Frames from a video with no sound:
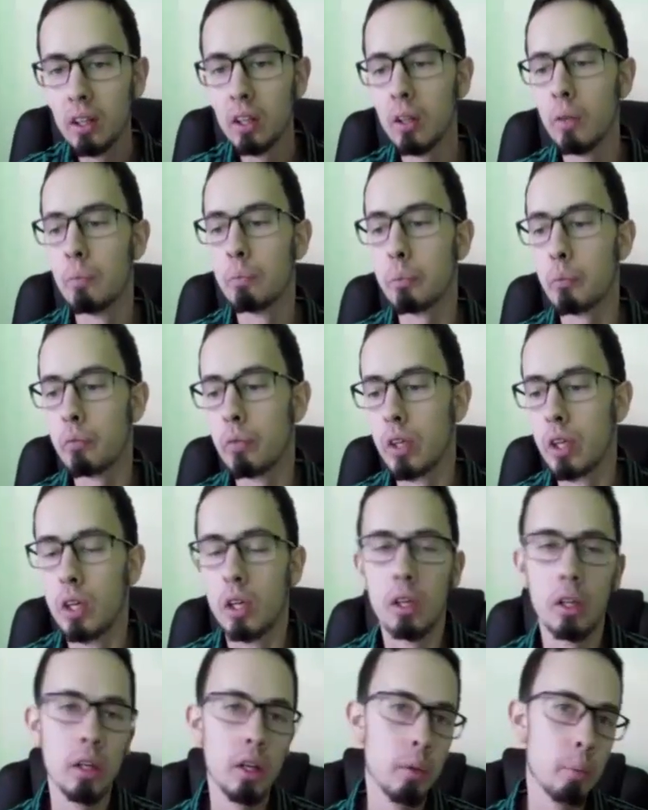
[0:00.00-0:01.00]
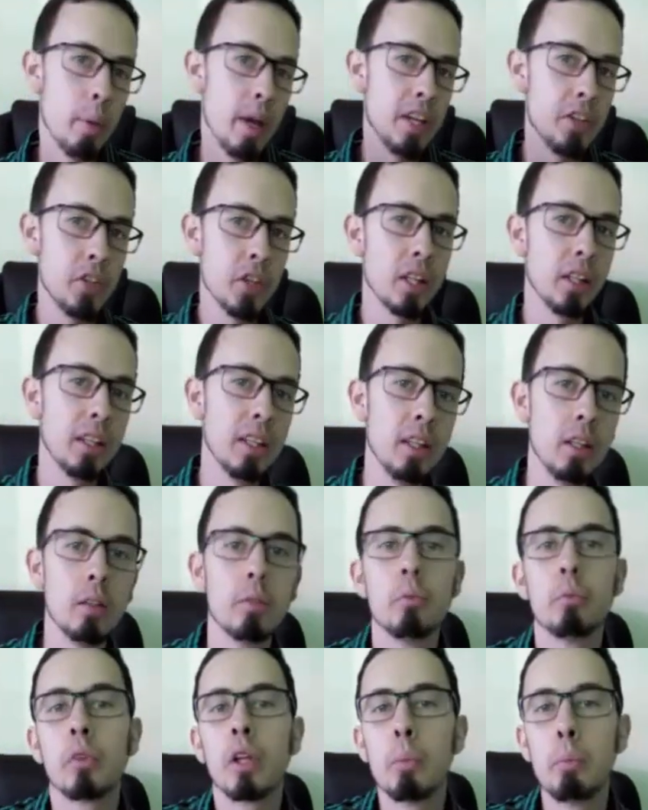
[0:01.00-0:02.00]
will uh,
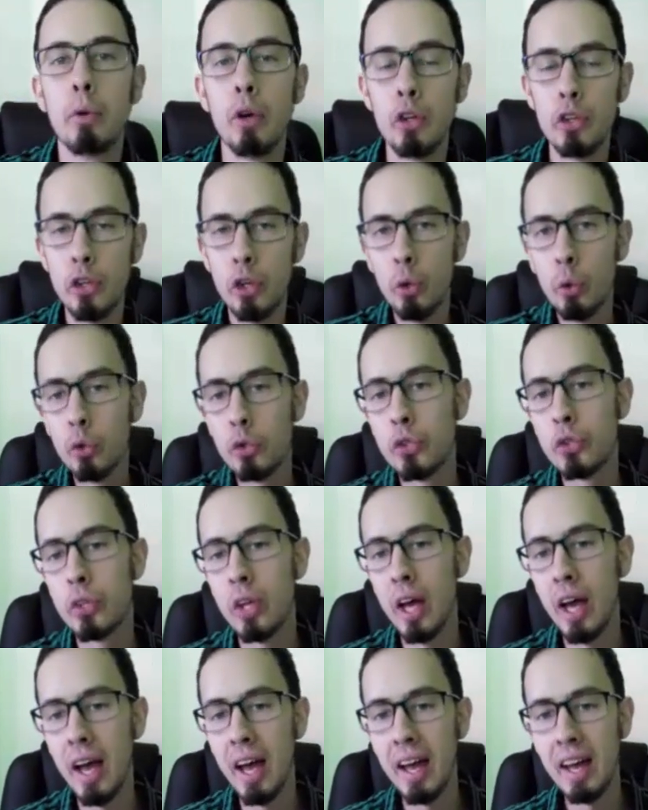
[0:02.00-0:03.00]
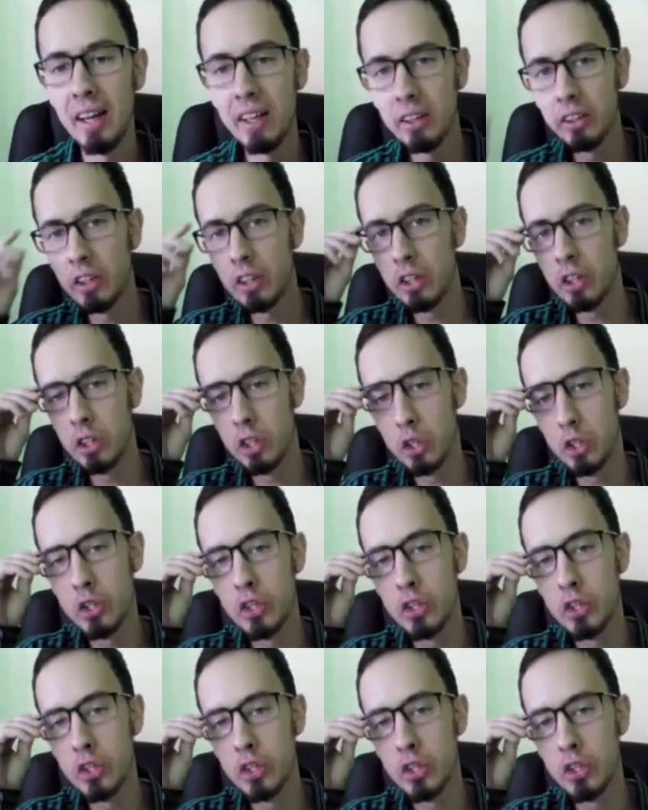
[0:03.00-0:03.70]
basically produce and